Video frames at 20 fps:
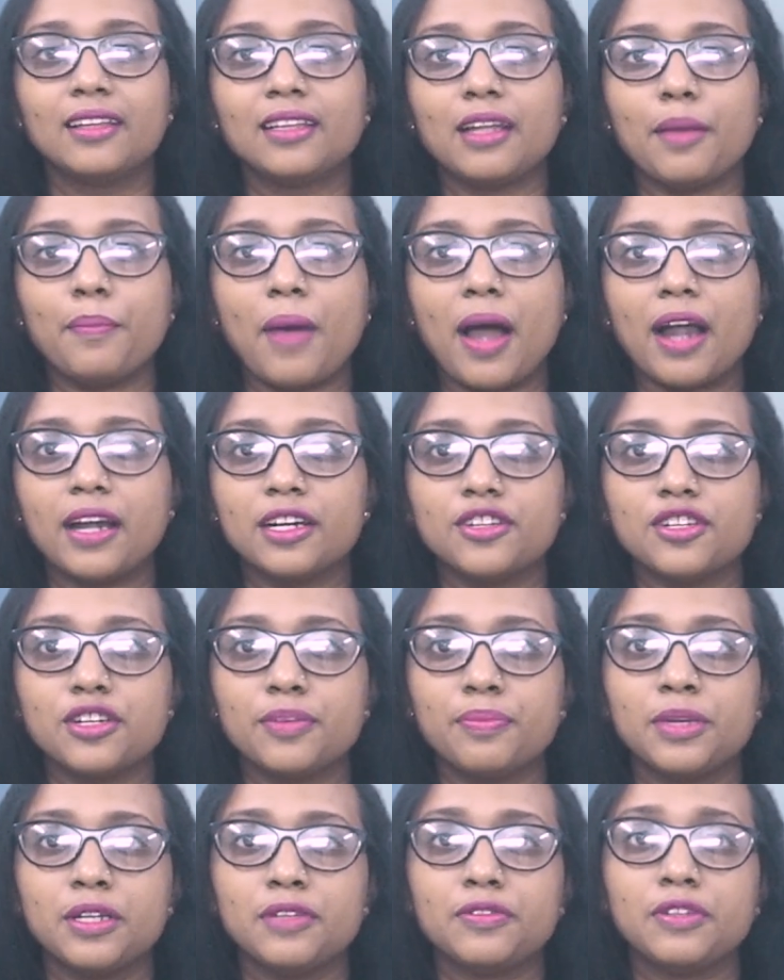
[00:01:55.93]
The
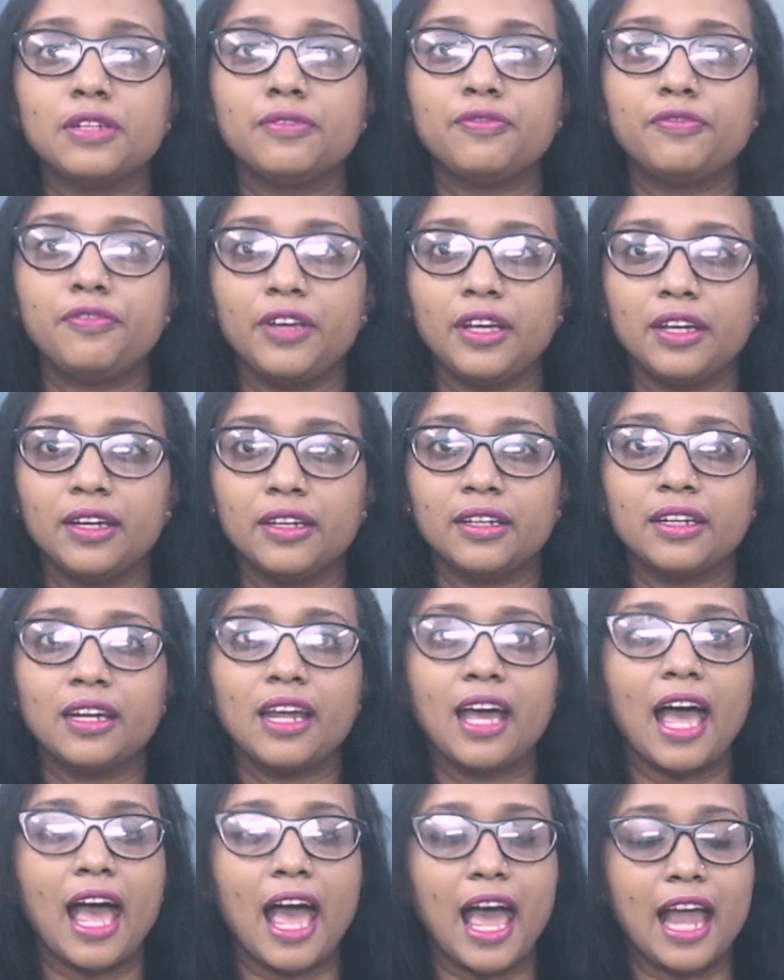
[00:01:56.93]
partnership between Figure
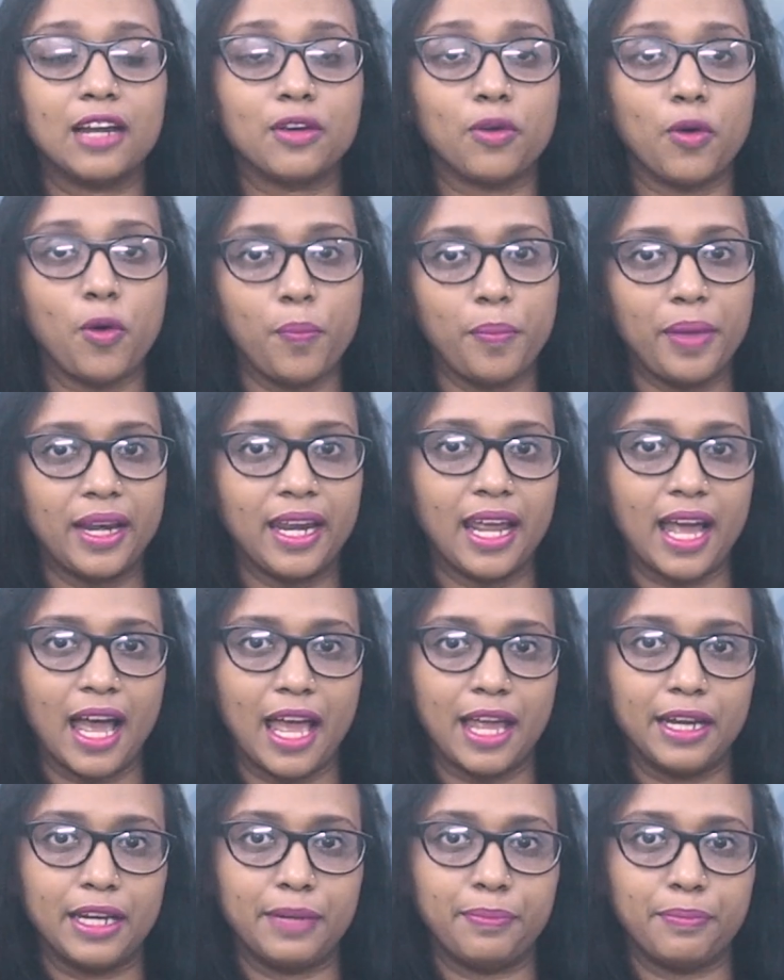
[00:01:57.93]
and
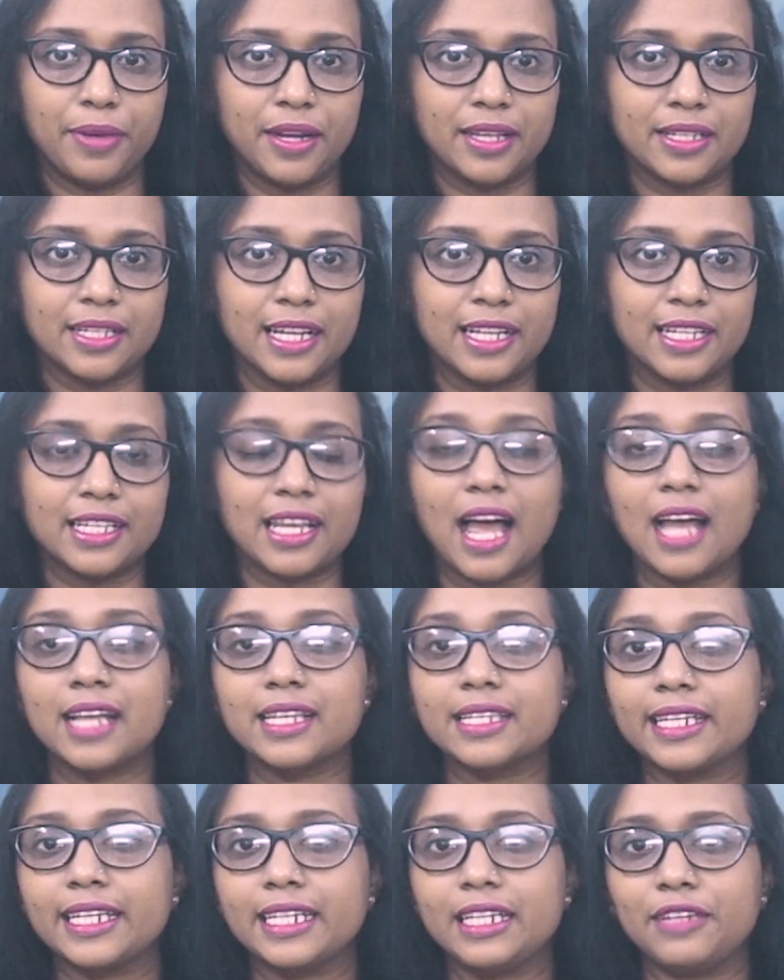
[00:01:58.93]
OpenAI represents a
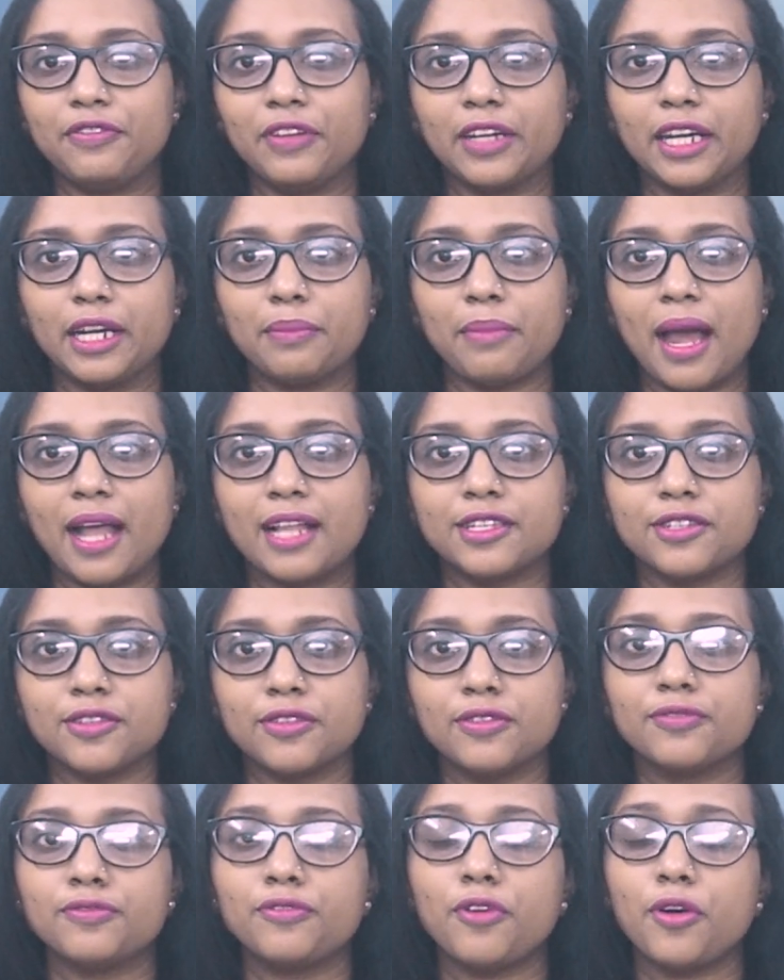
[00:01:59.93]
significant
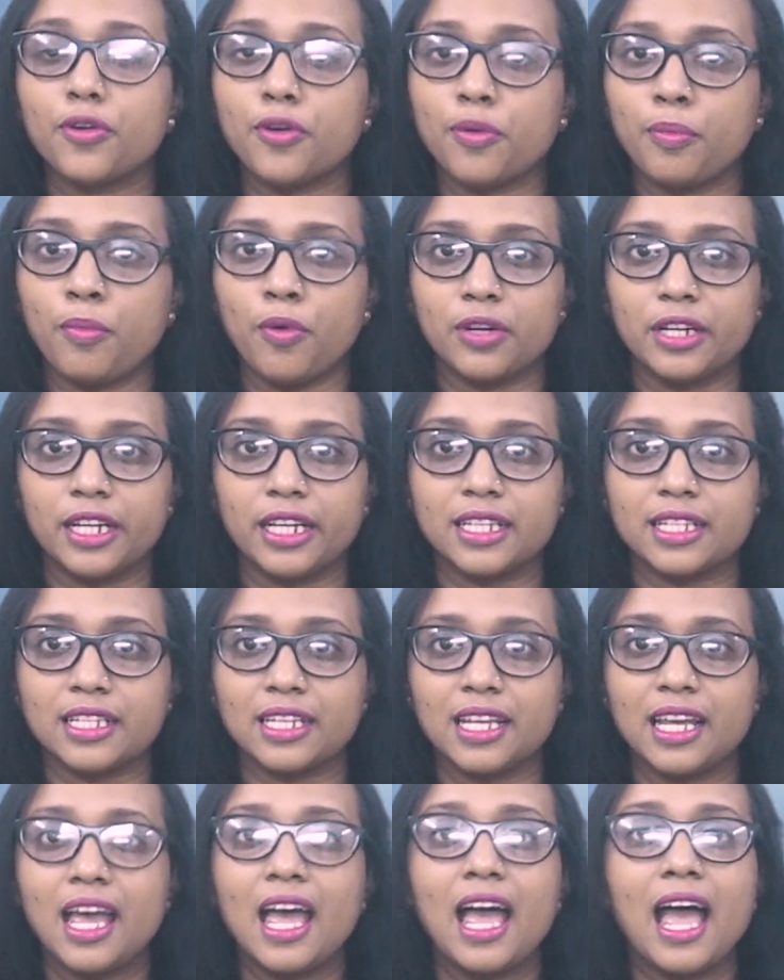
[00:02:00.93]
milestone for robotics
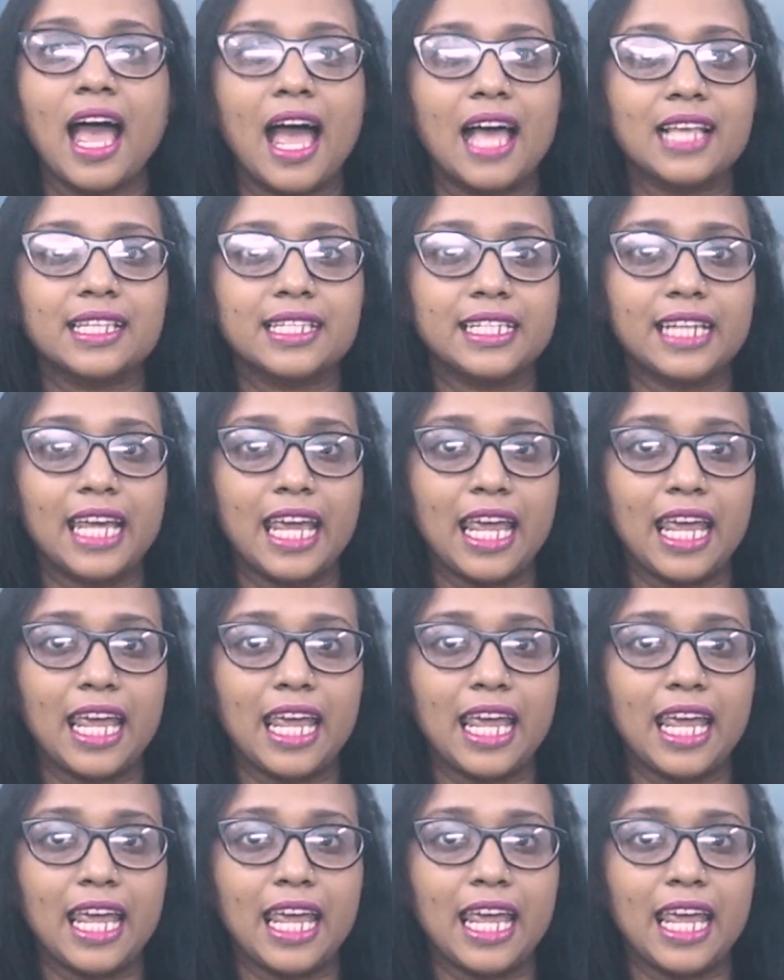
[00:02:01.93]
as it